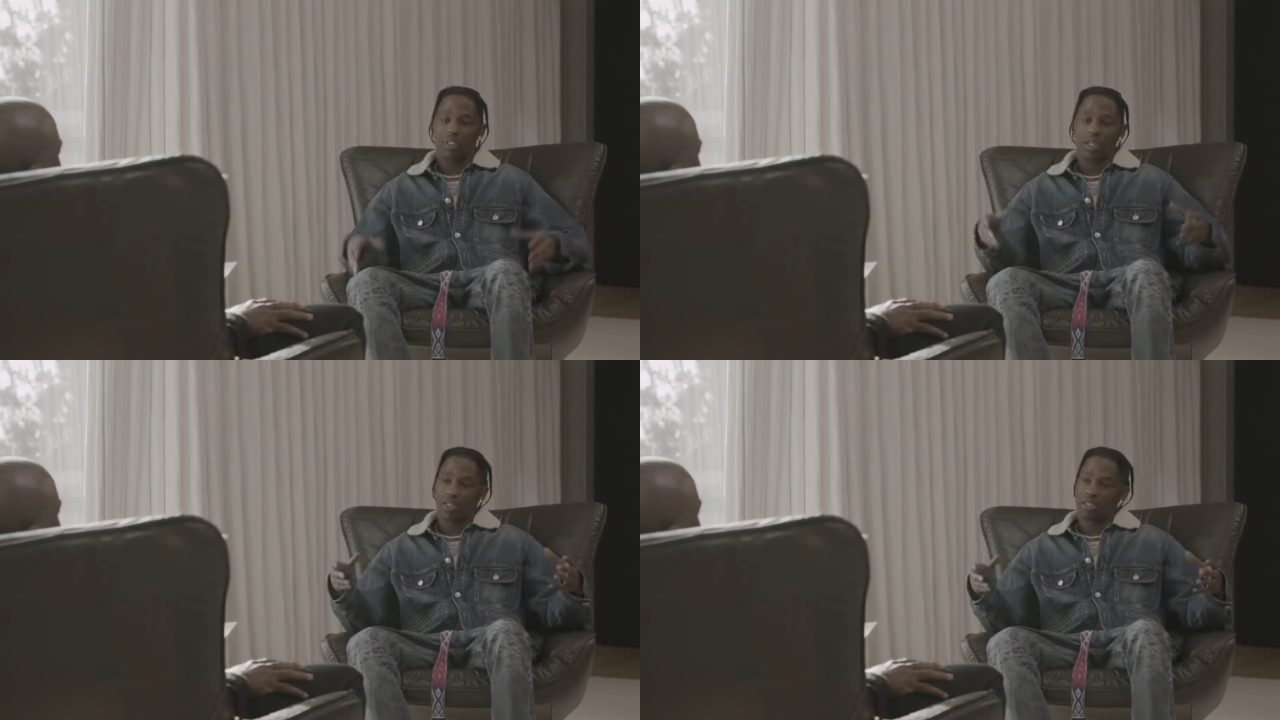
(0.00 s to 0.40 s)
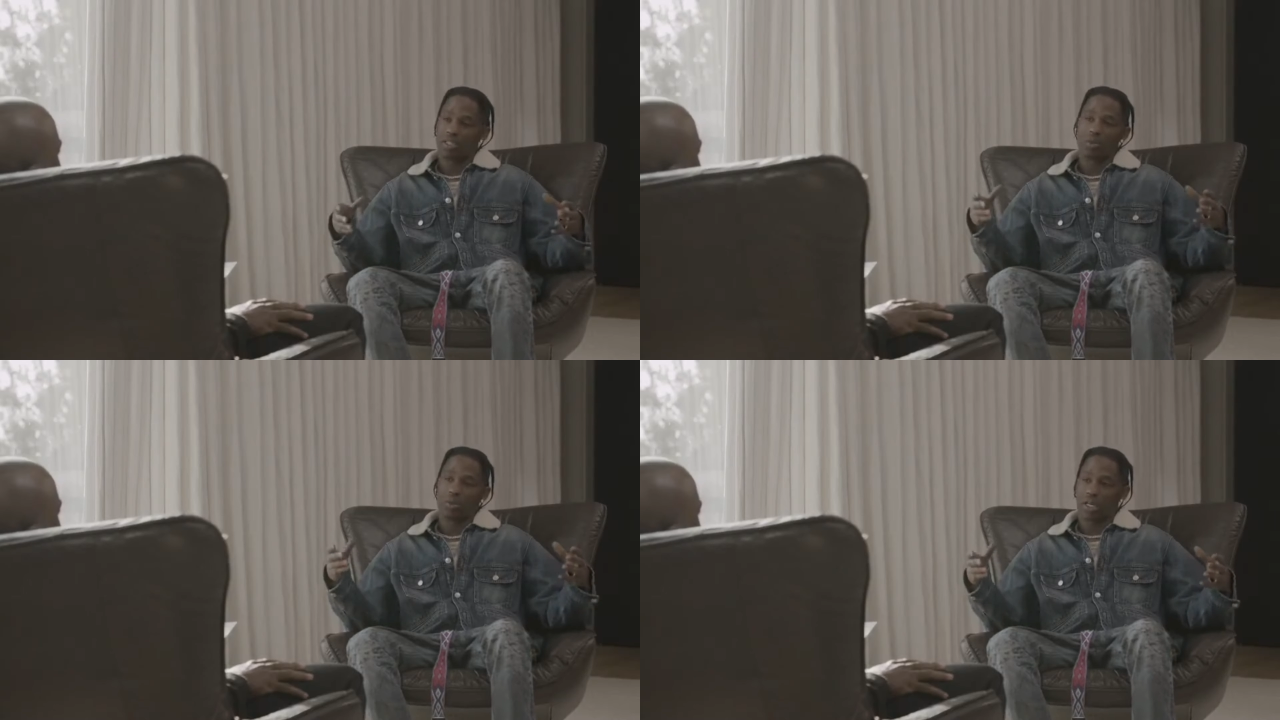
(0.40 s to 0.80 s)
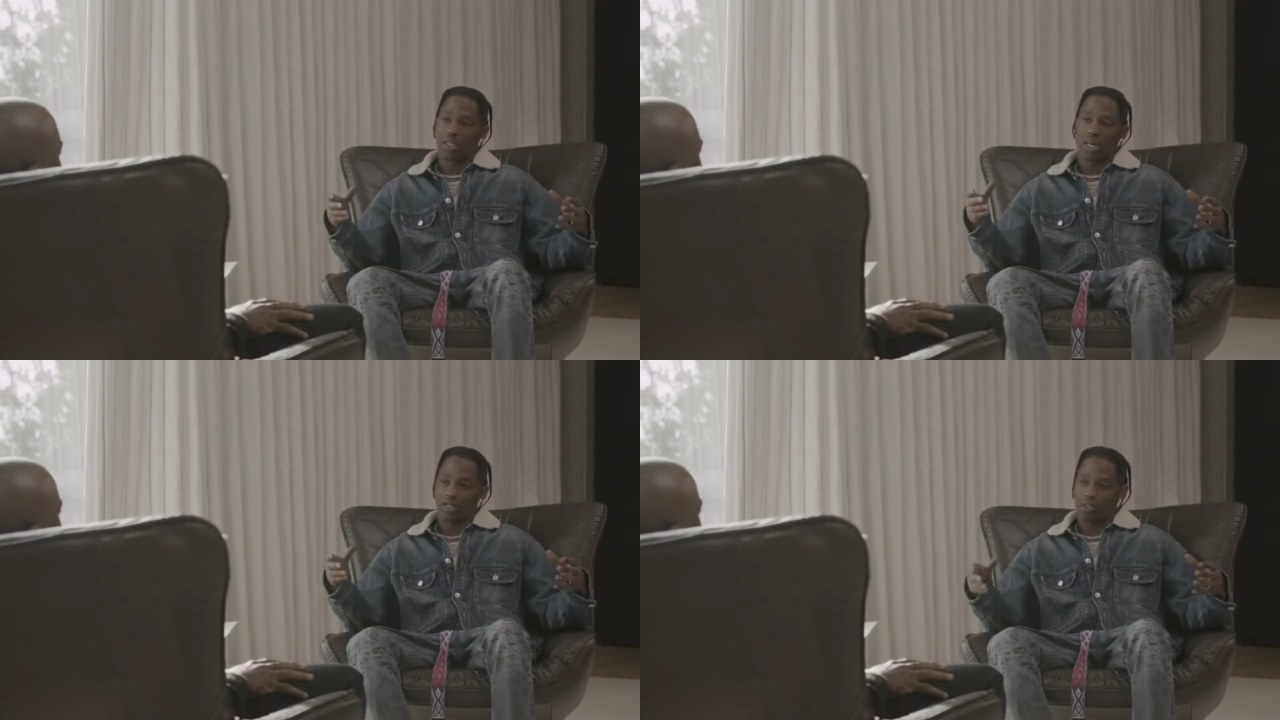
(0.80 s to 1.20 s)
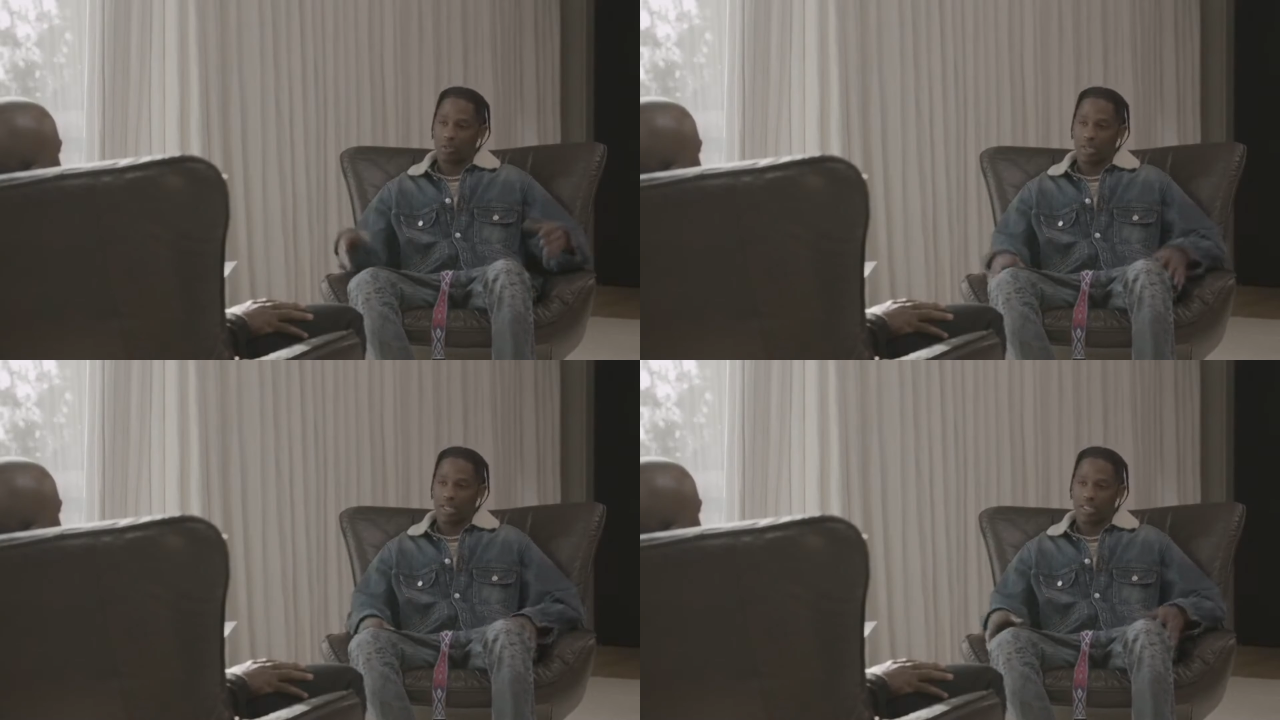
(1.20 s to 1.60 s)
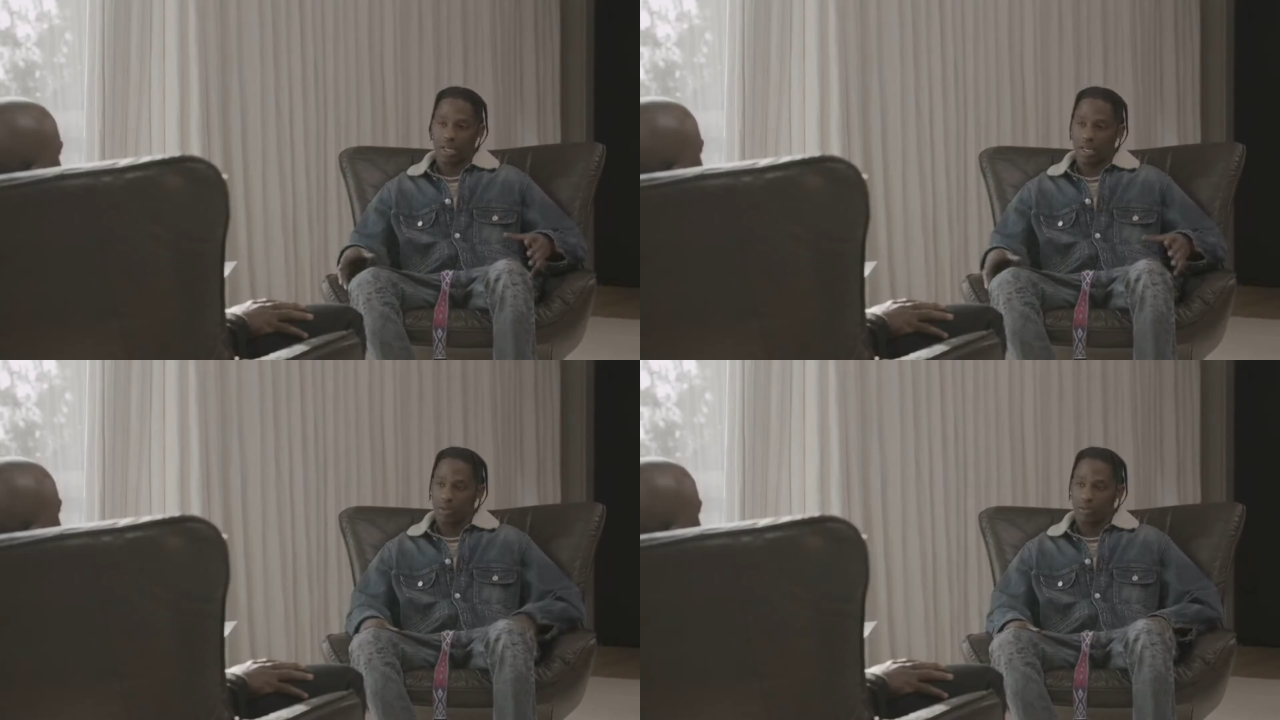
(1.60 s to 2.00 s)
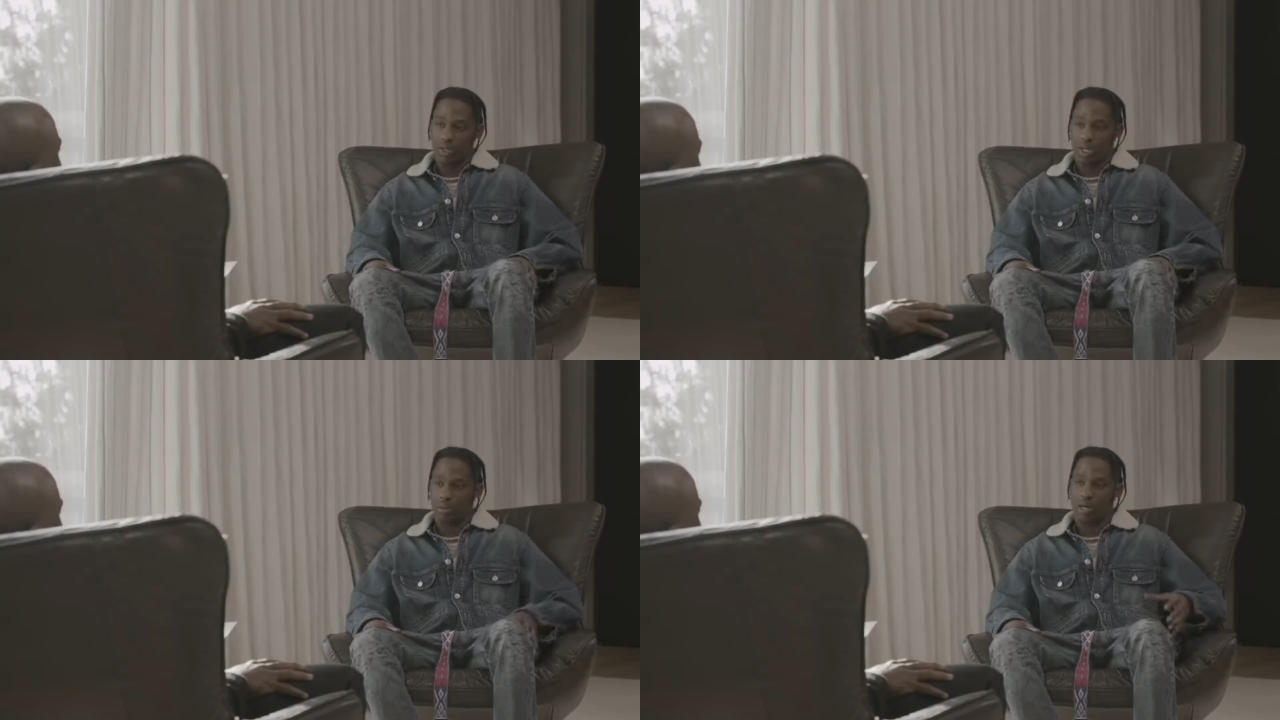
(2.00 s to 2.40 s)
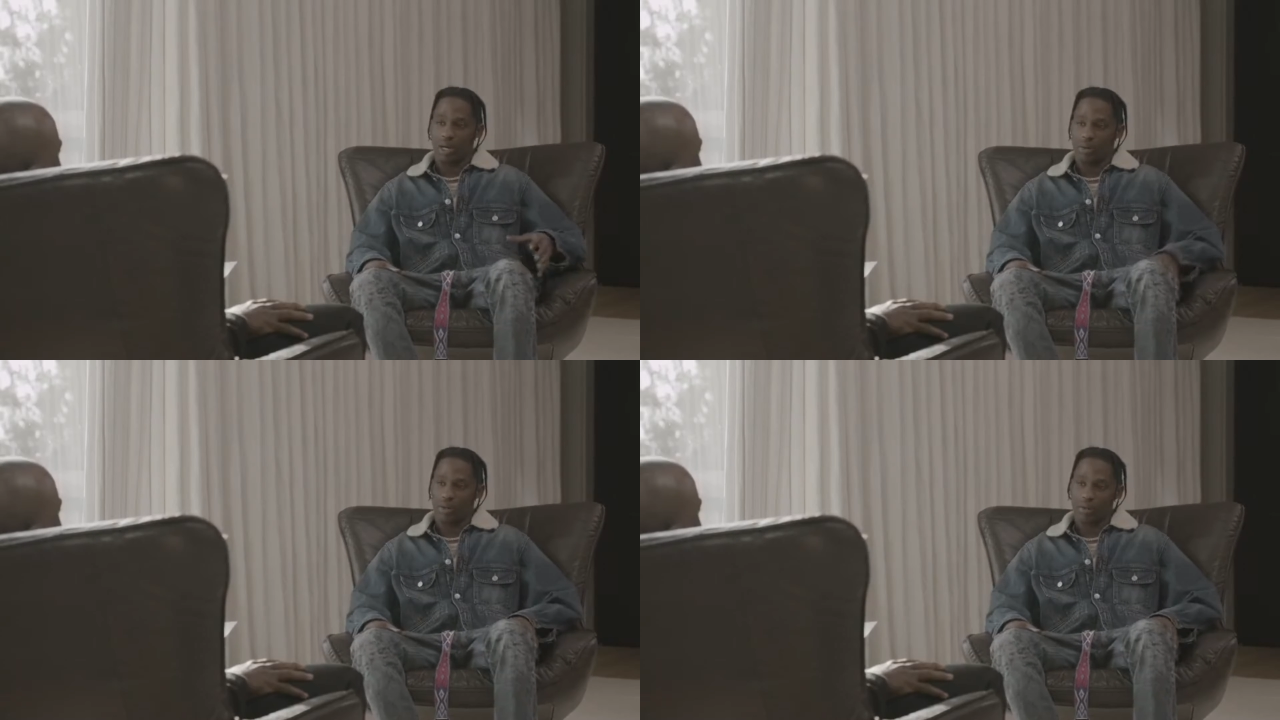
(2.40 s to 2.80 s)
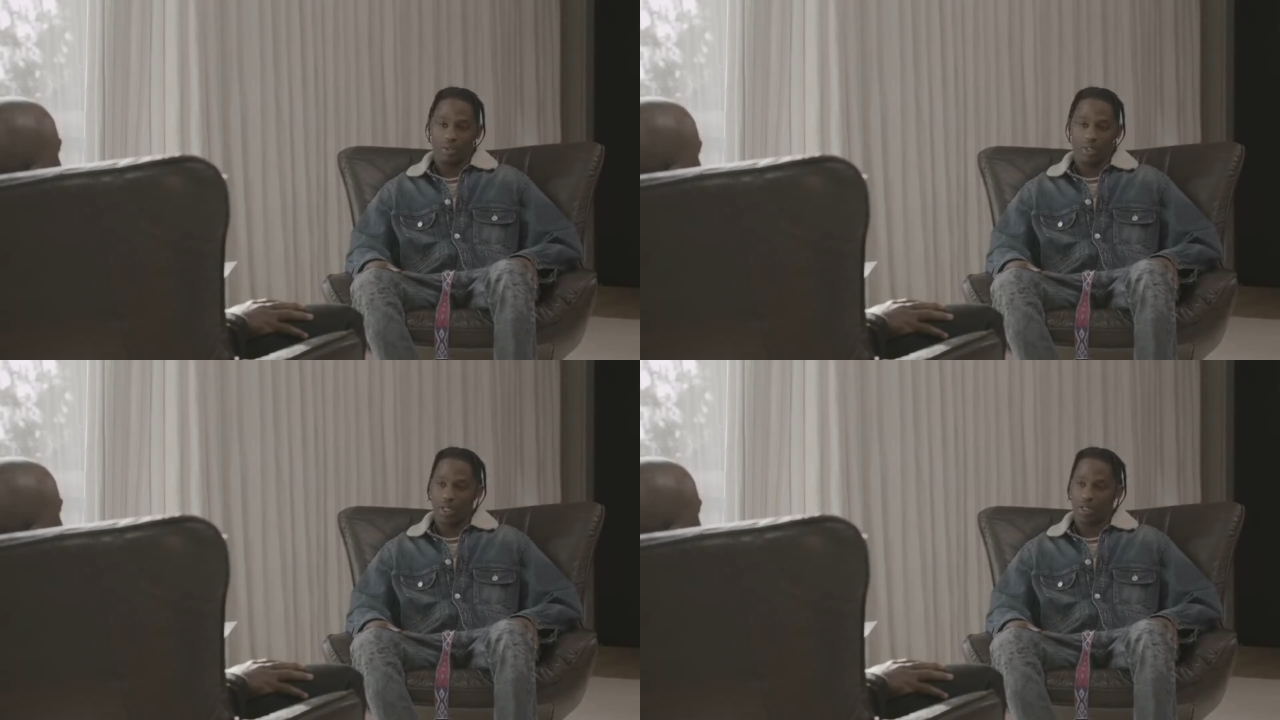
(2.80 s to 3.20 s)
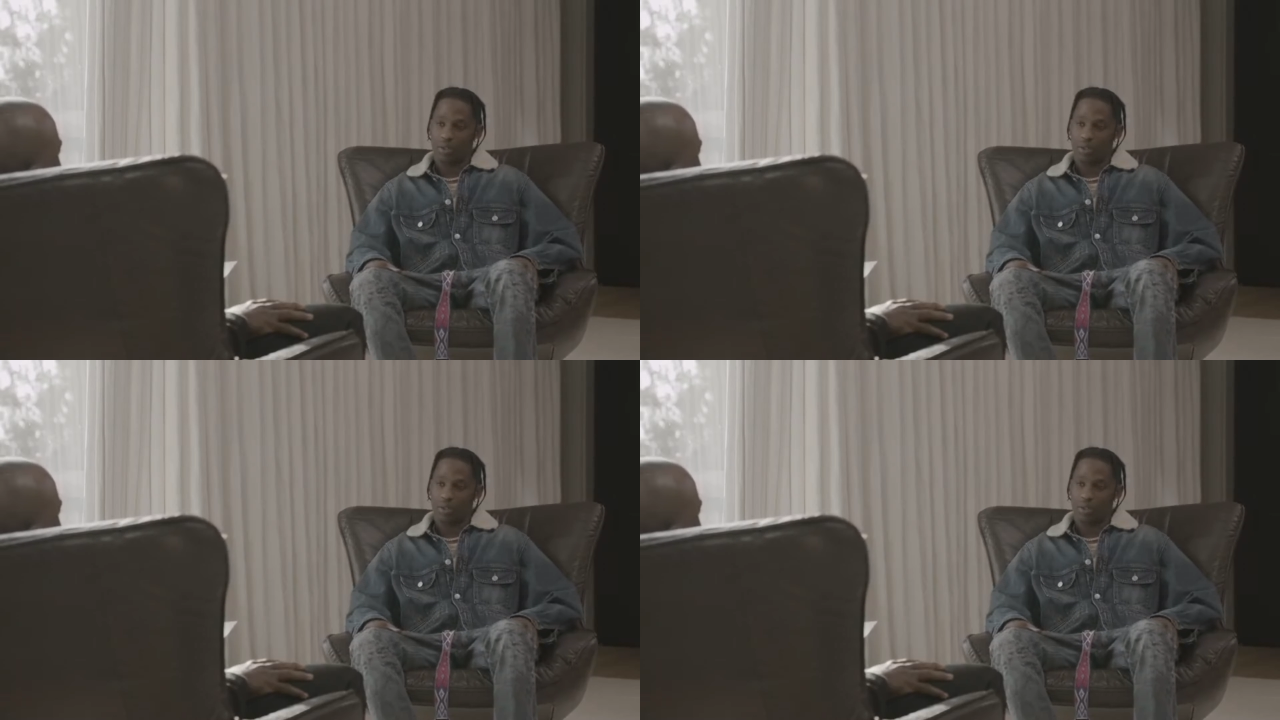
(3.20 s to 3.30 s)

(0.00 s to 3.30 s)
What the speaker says: it's like a sea. You got lights, you got sound, you got pyro, you